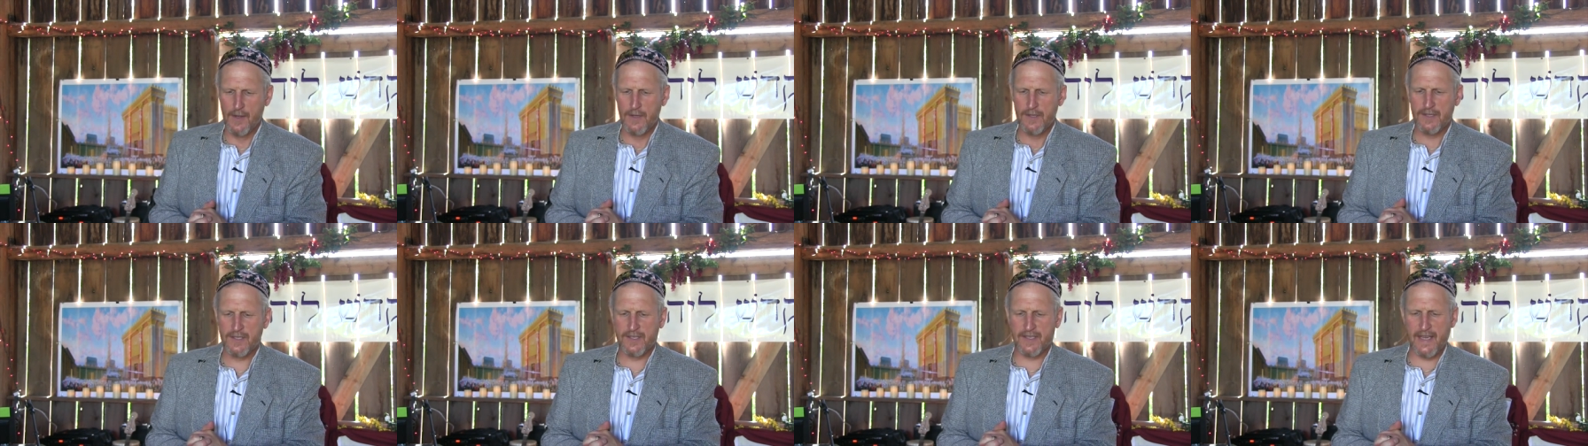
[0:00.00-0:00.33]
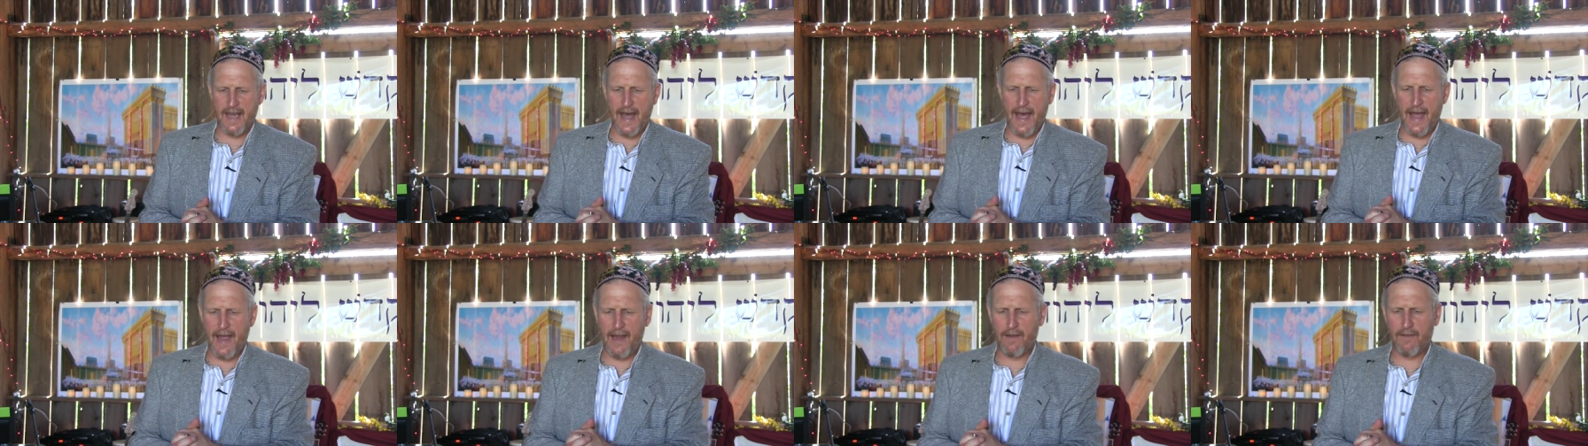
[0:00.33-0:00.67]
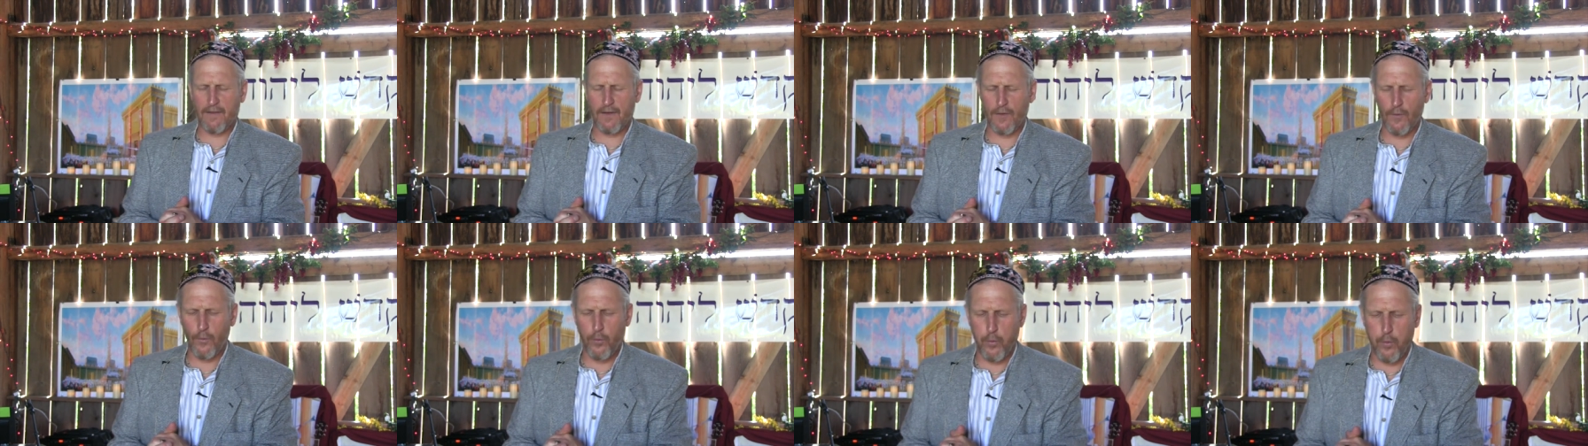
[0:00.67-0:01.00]

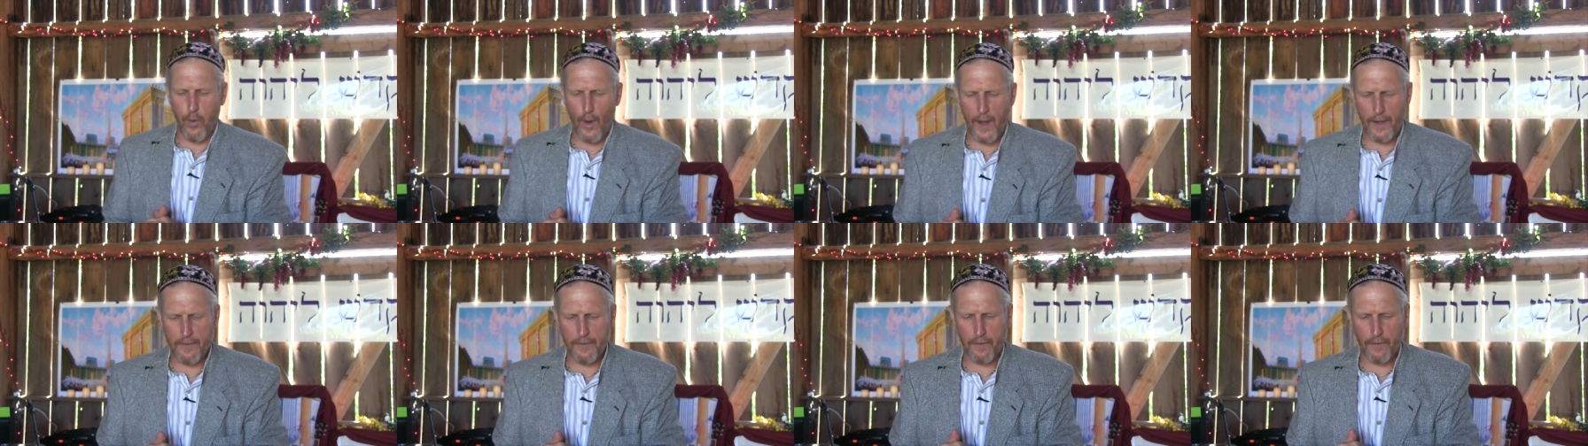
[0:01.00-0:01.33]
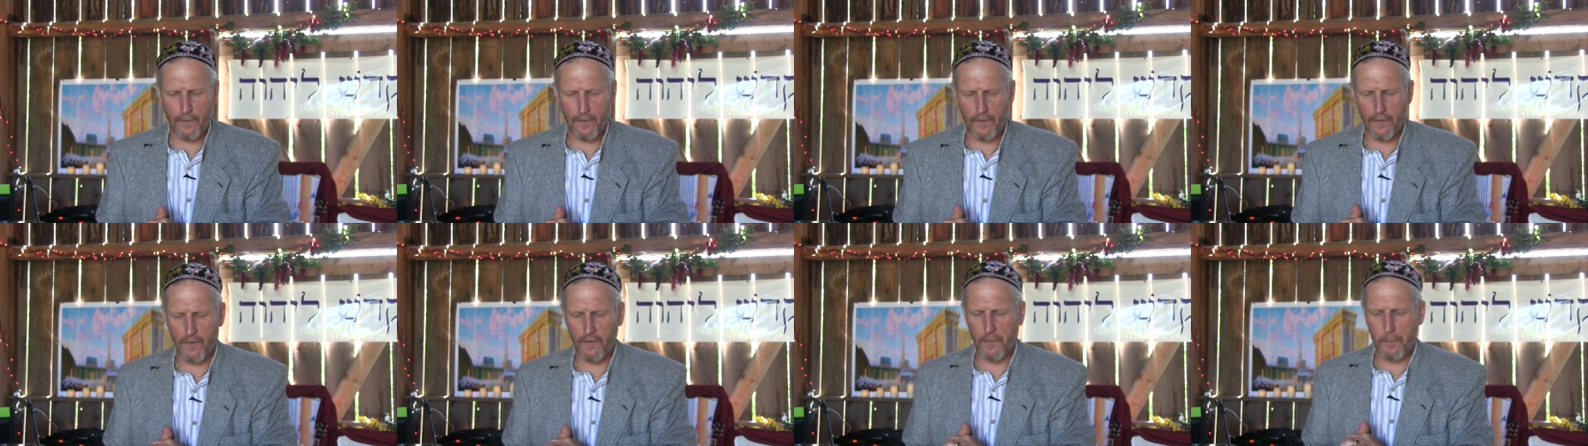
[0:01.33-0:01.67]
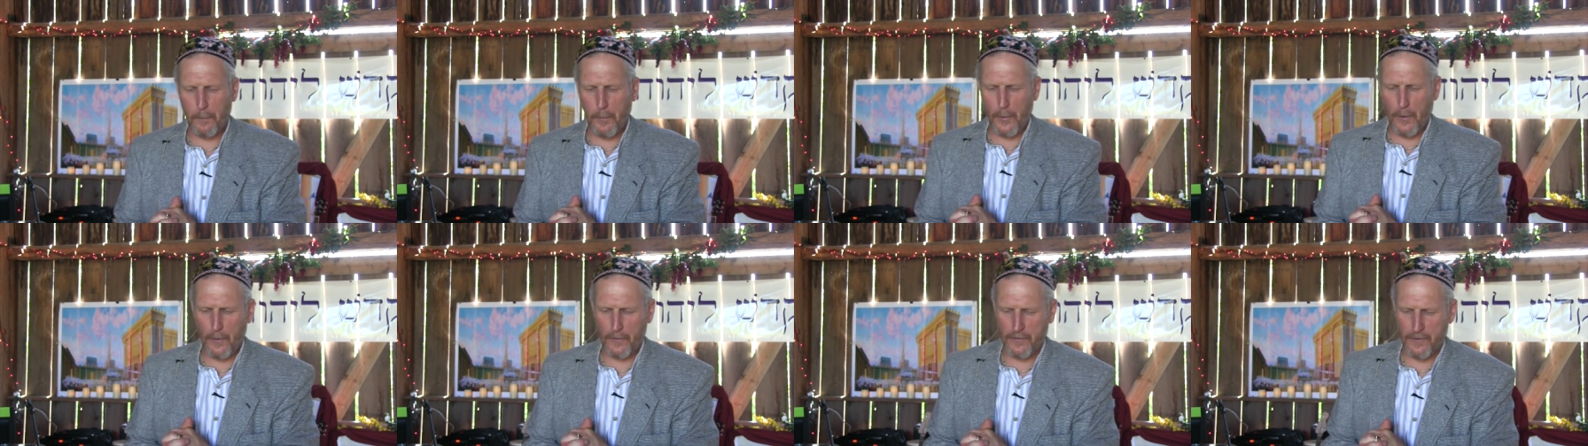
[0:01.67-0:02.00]
signs and wonders and
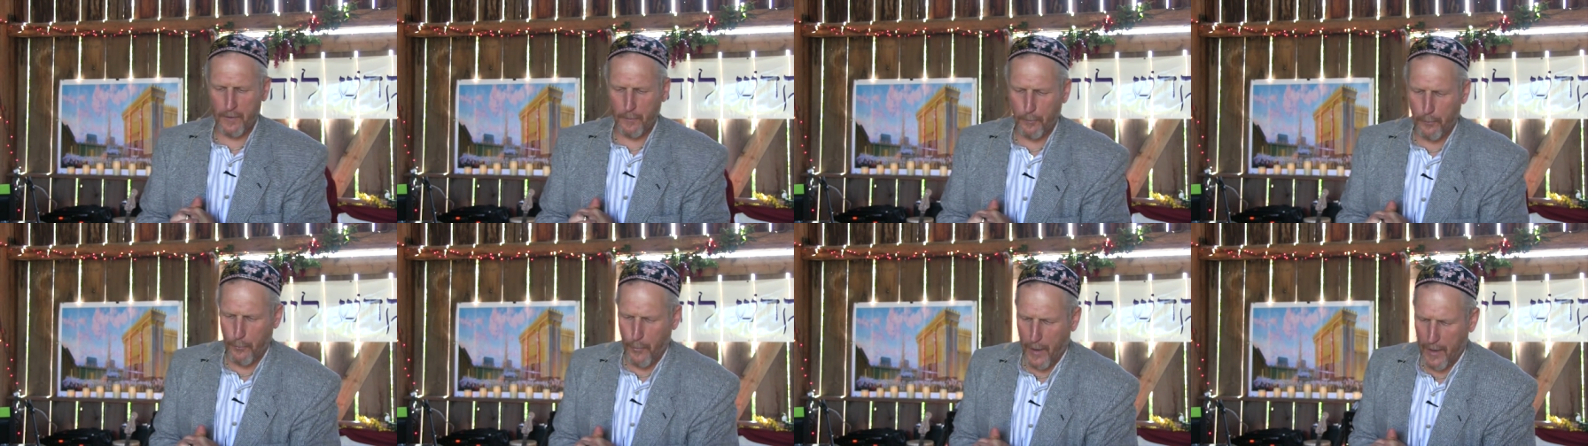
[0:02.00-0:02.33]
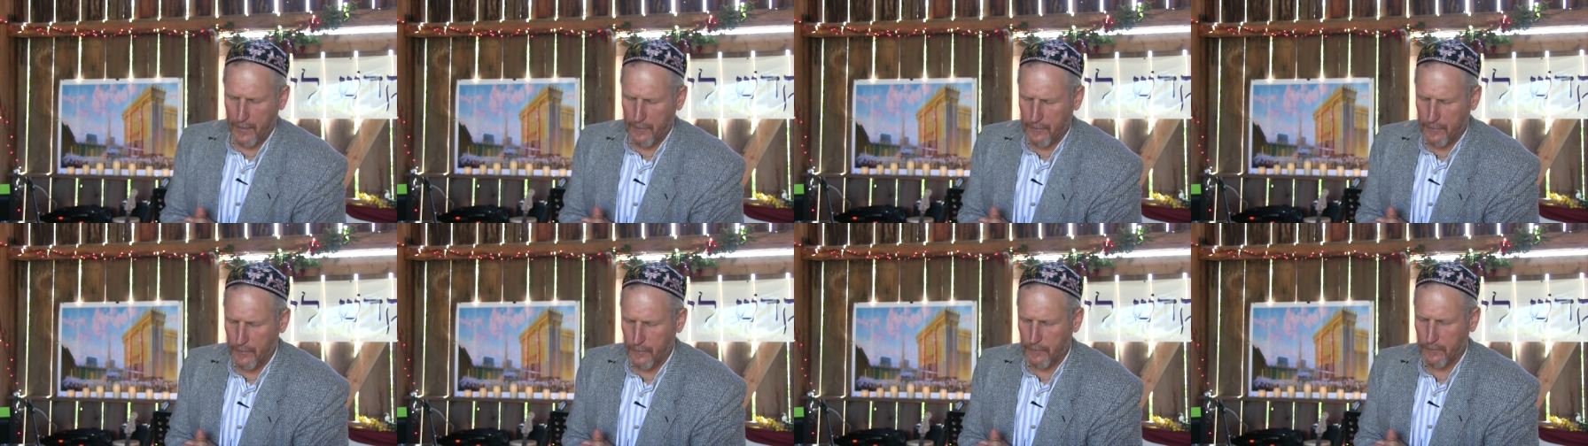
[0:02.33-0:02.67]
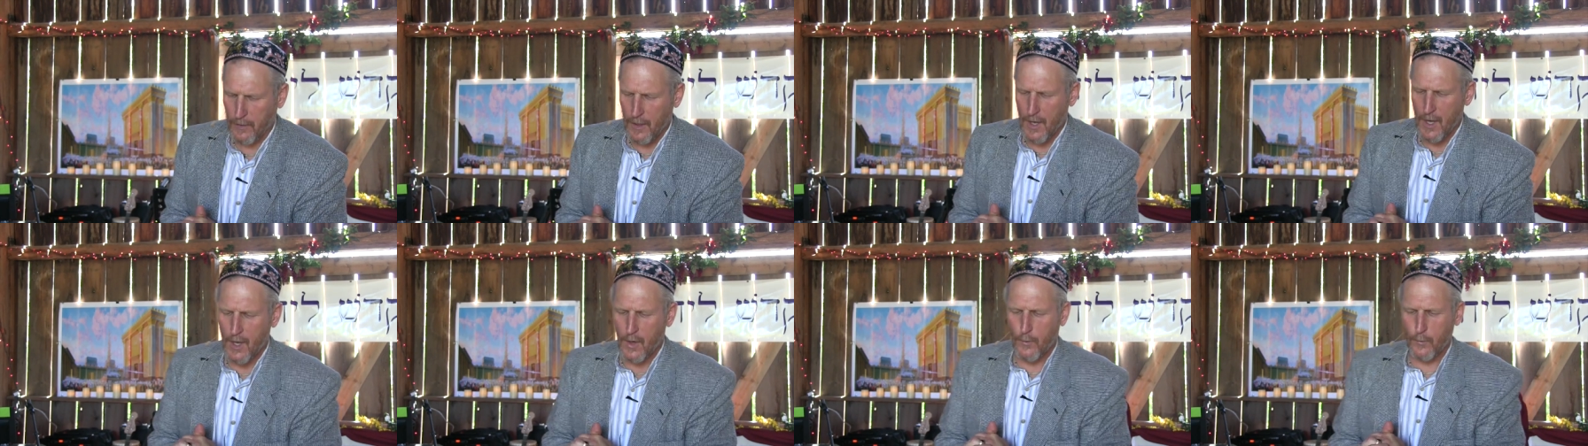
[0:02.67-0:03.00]
spiritual breakthroughs,